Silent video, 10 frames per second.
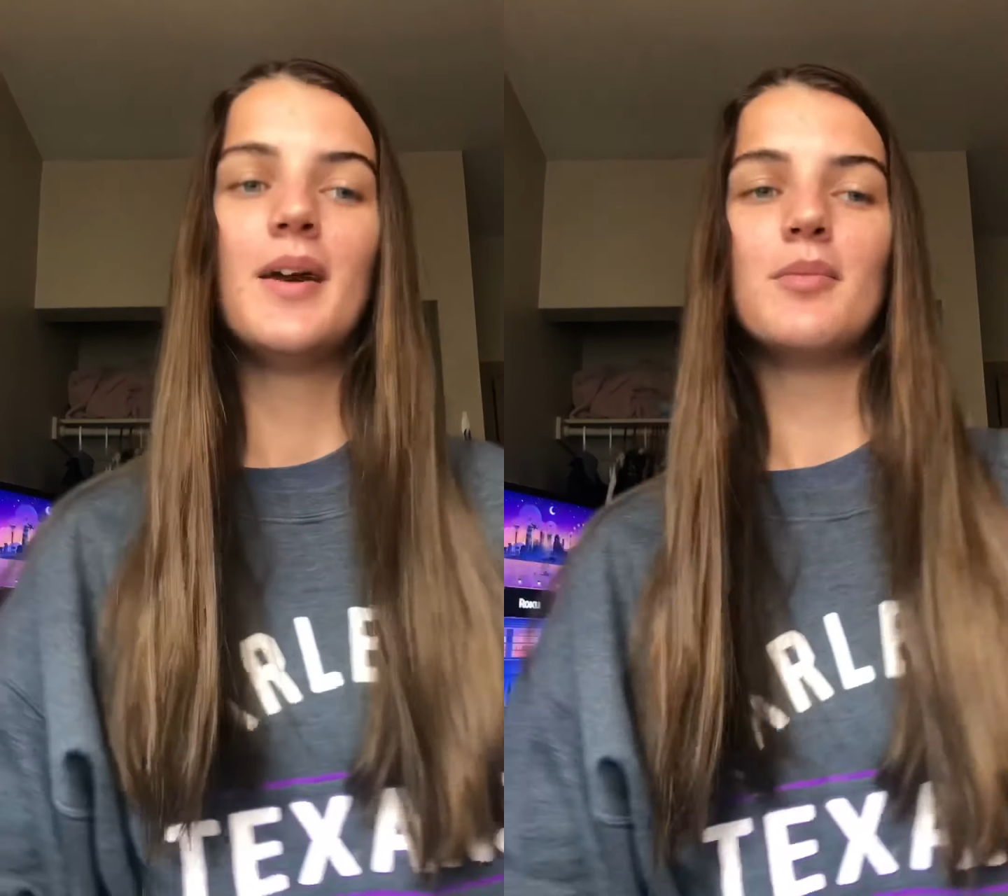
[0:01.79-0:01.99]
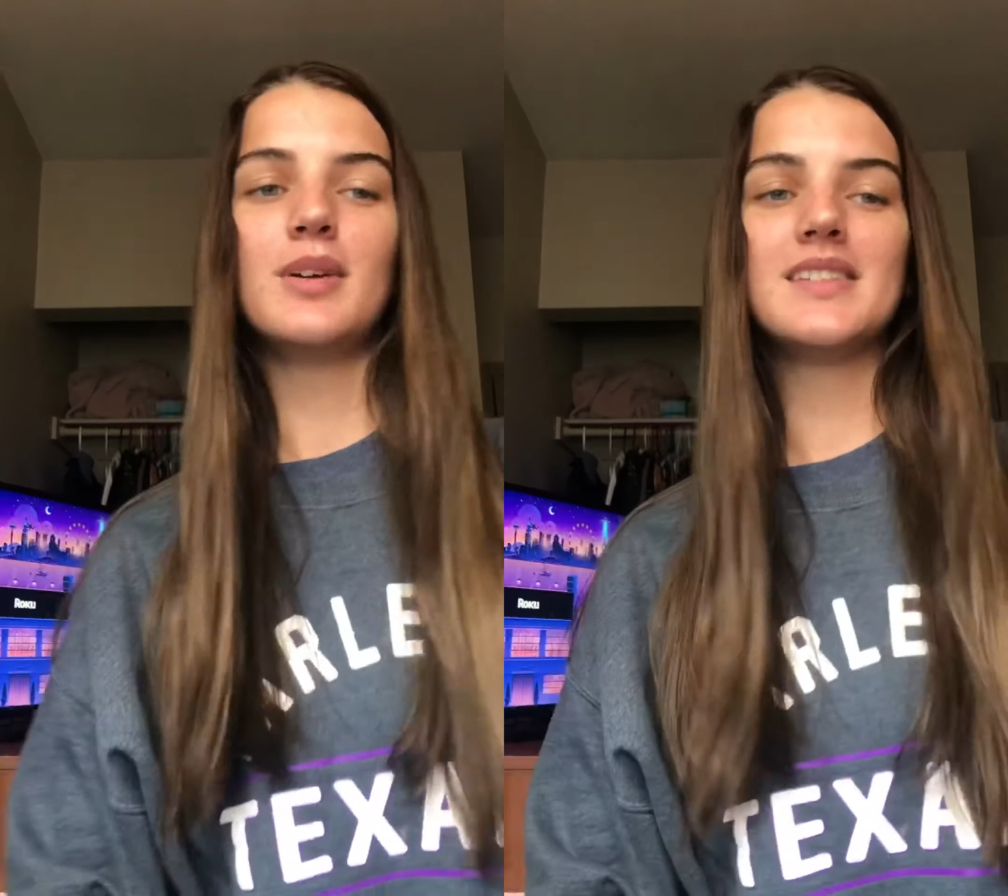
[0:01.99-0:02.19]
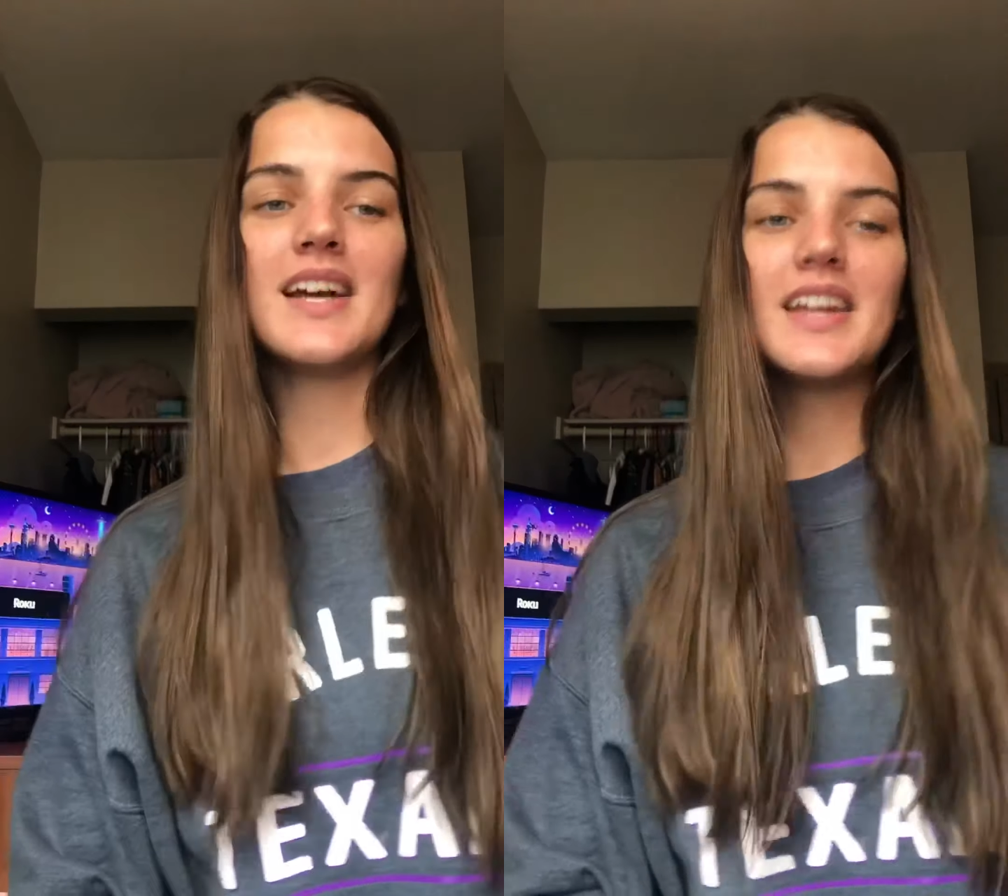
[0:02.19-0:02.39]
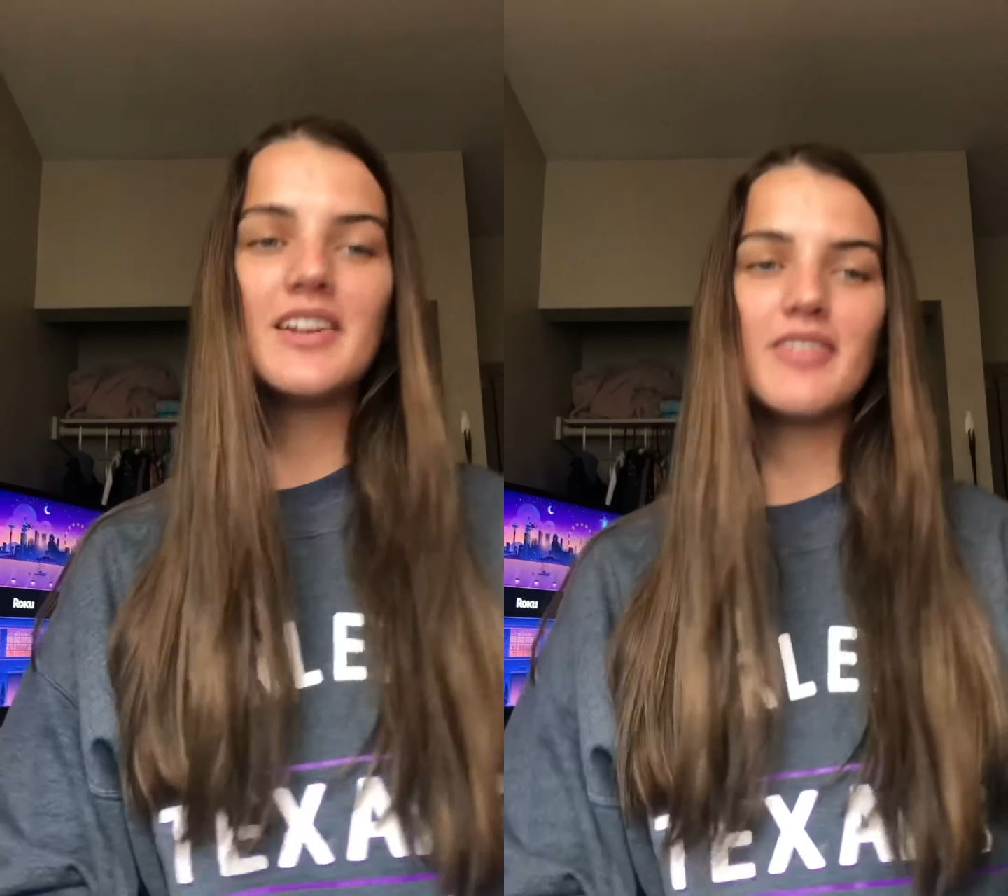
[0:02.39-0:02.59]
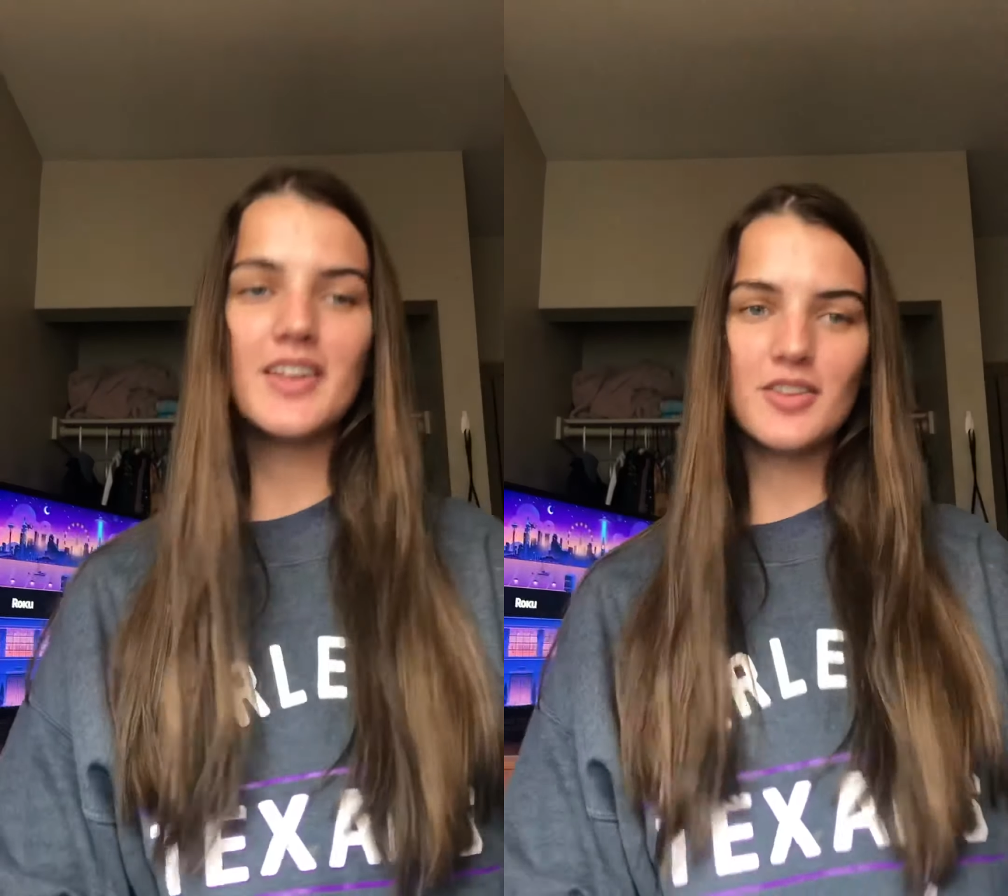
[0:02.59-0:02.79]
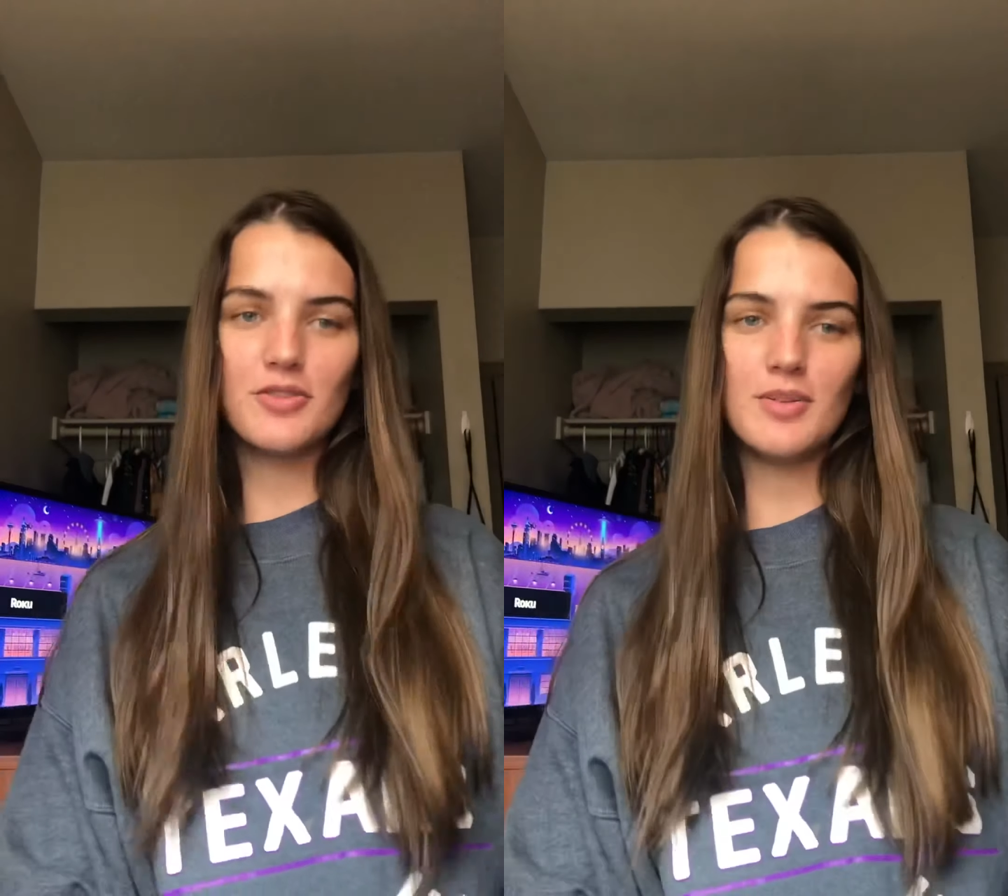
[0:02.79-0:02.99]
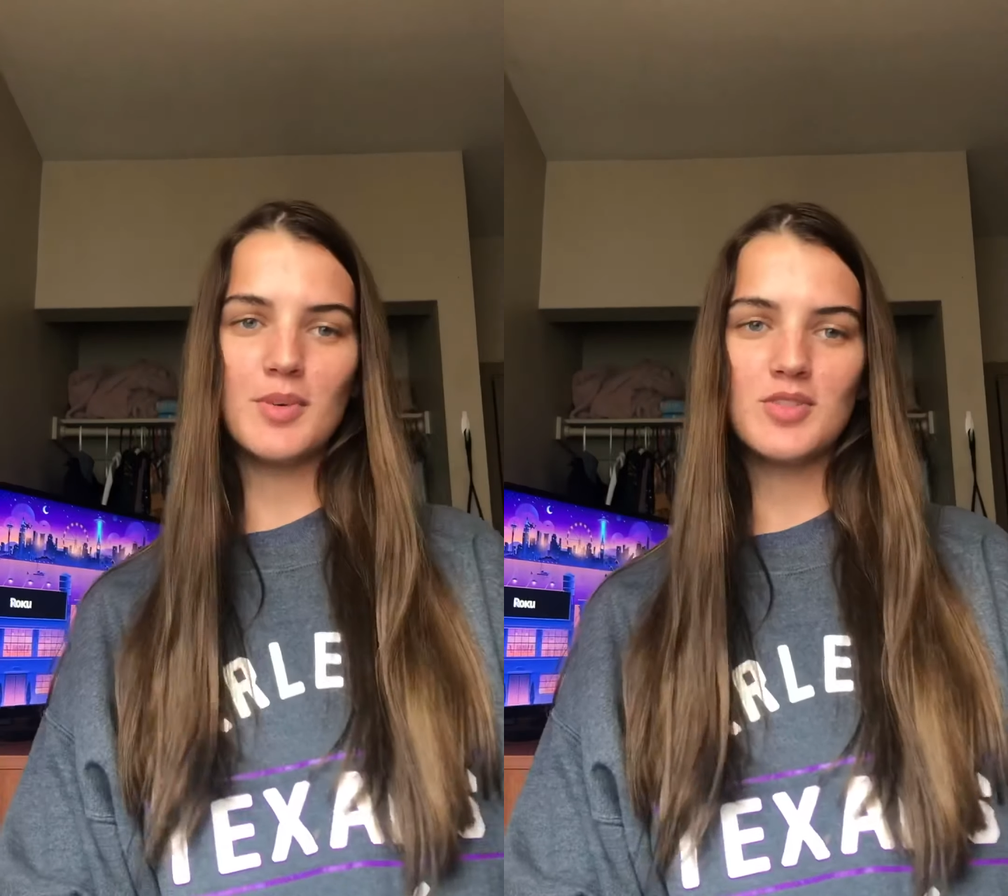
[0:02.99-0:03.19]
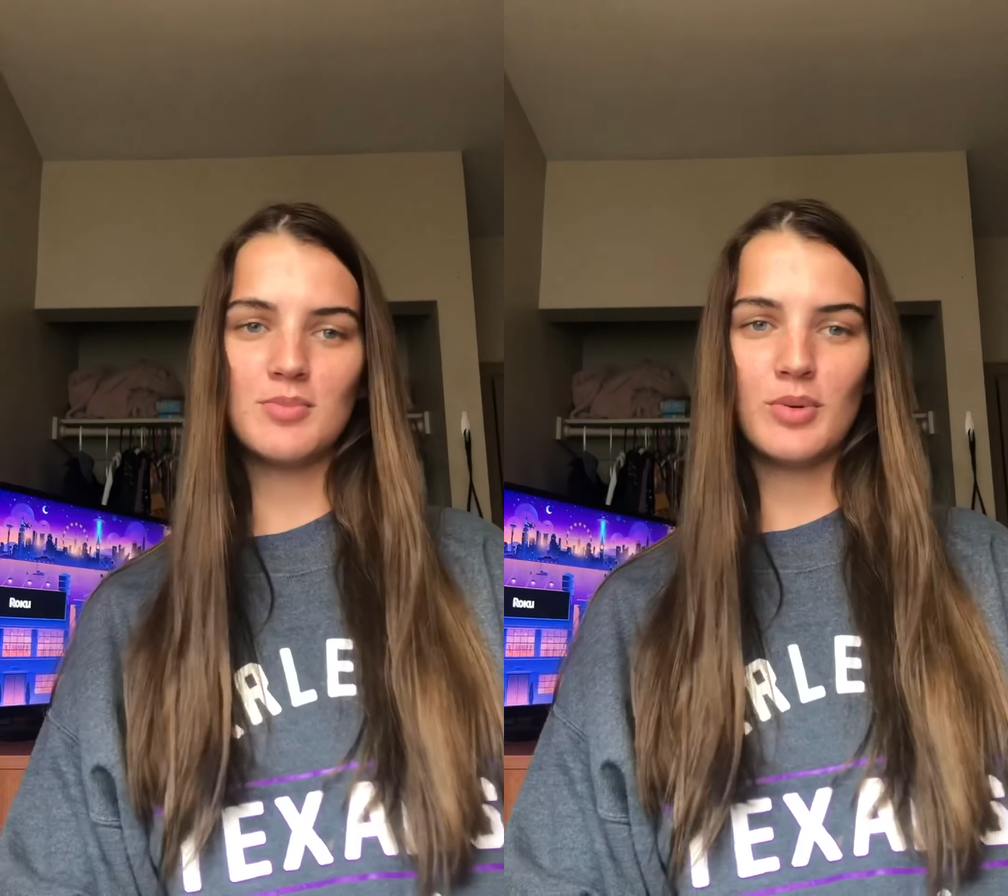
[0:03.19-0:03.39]
Please identify the 3
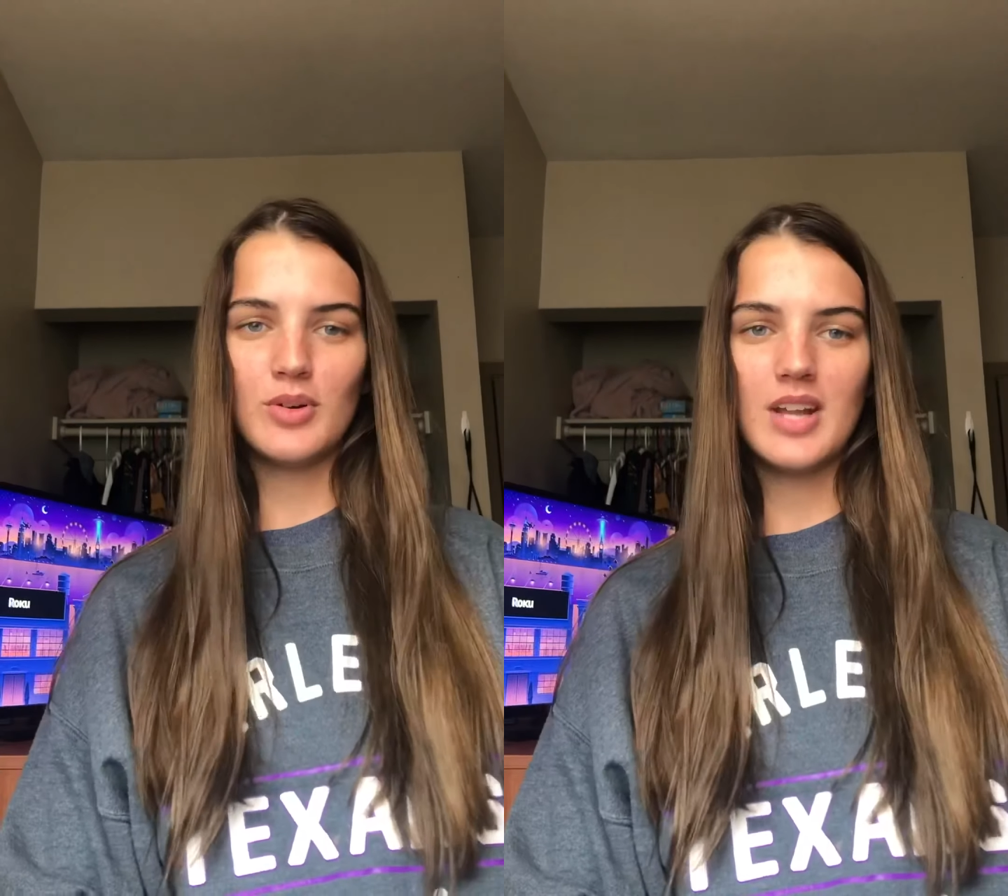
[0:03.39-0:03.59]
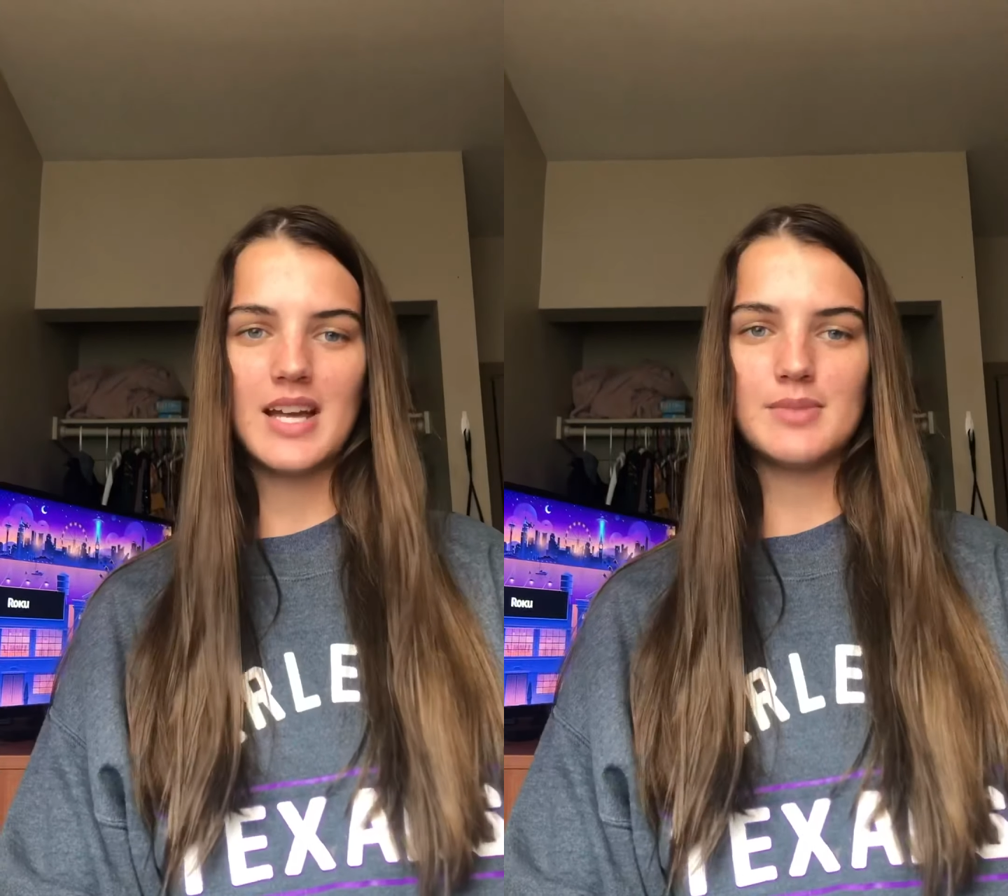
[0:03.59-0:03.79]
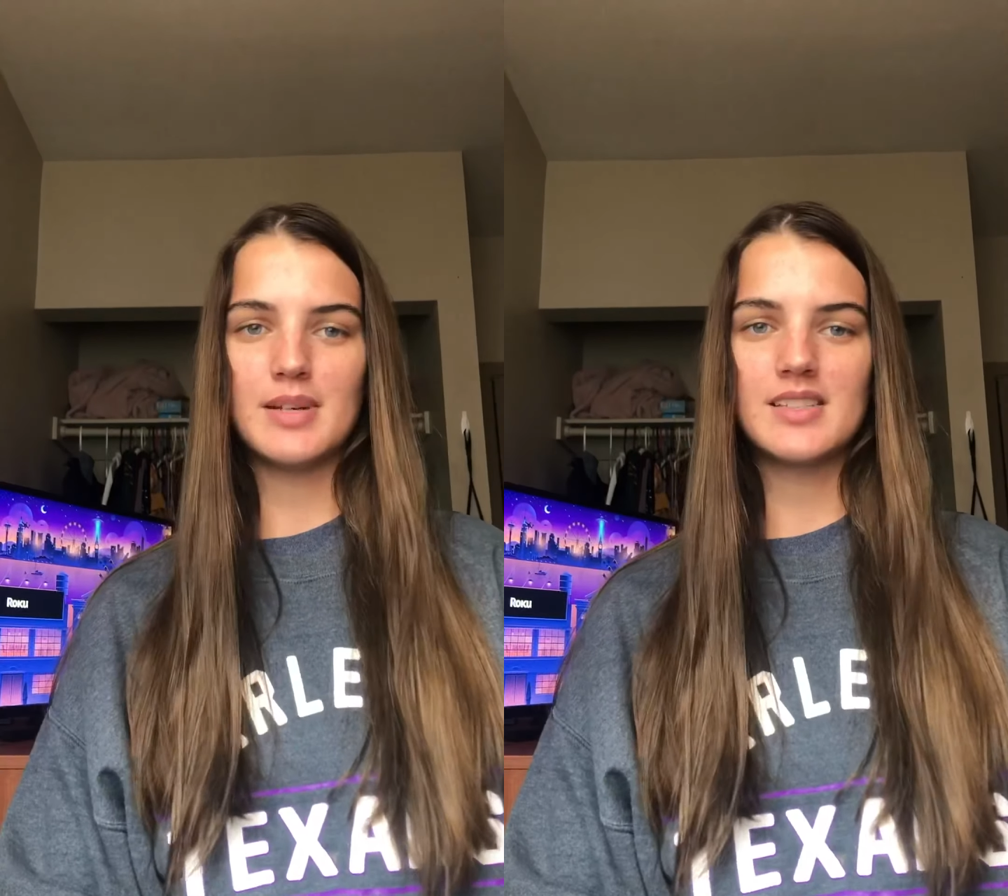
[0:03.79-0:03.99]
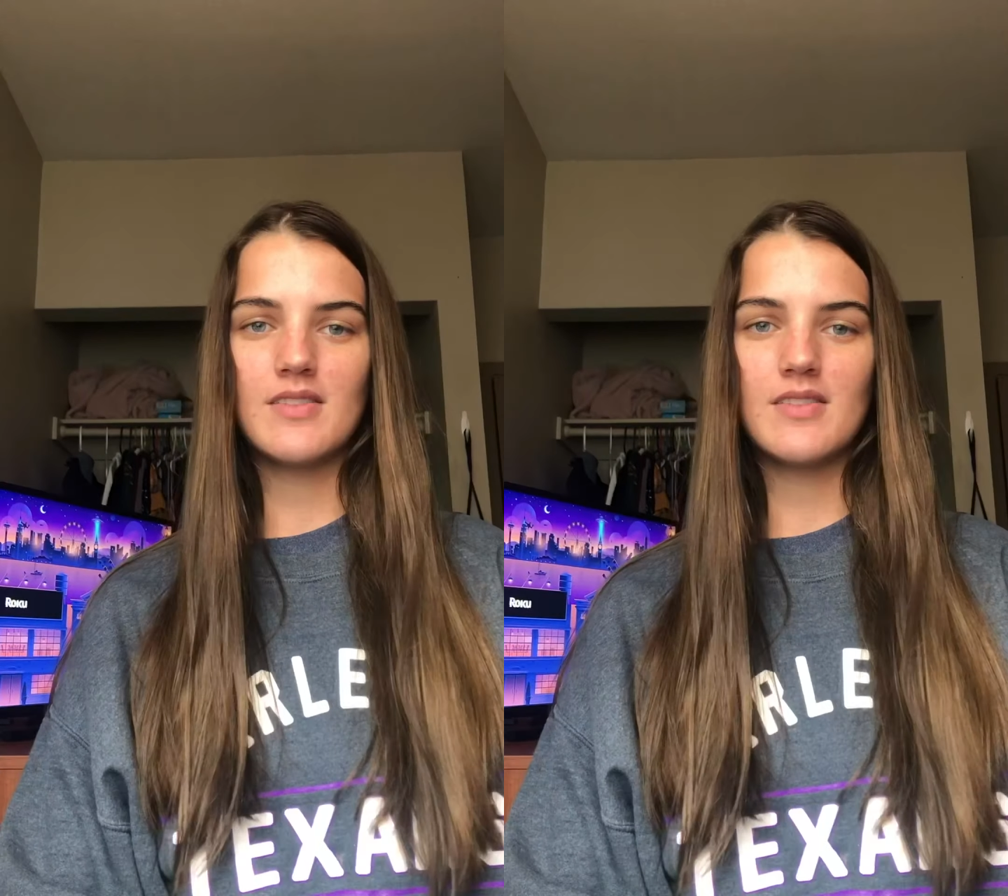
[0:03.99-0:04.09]
most important aspects